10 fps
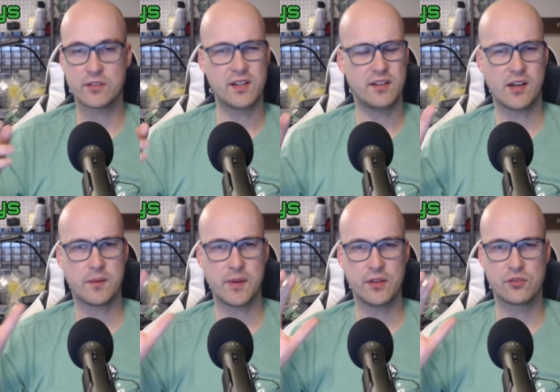we're going to talk
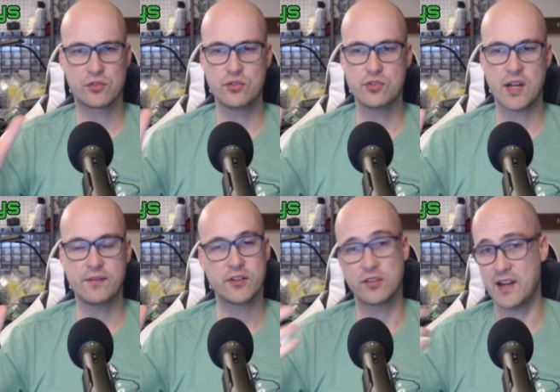about the
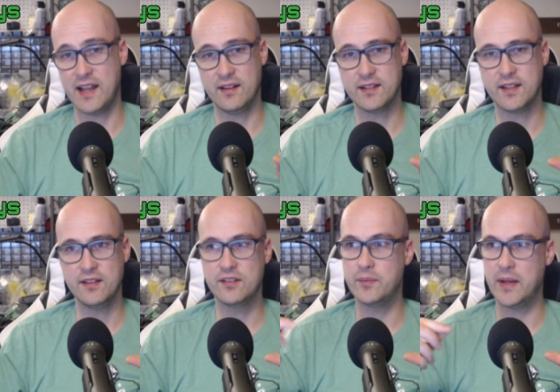screwdrivers or Allen
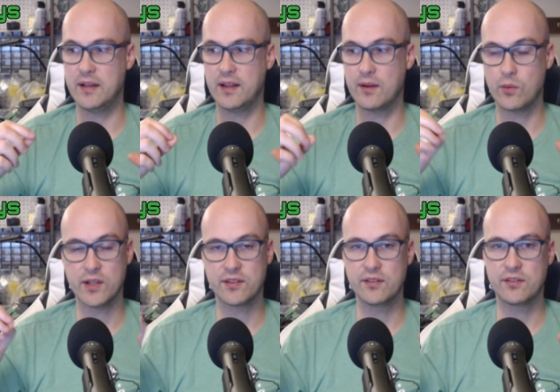keys, depending on
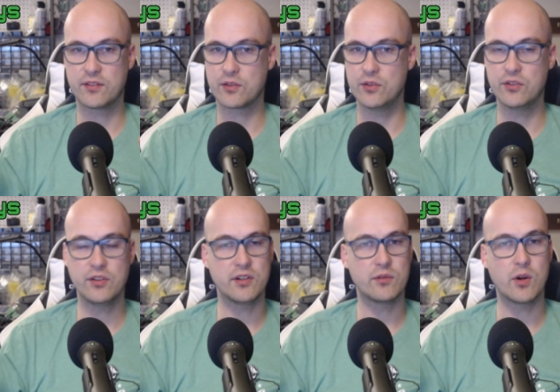what screws
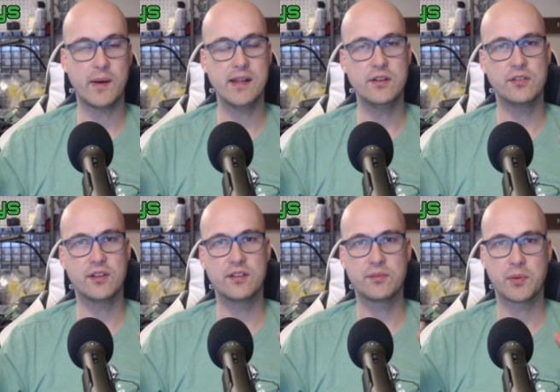your robot uses.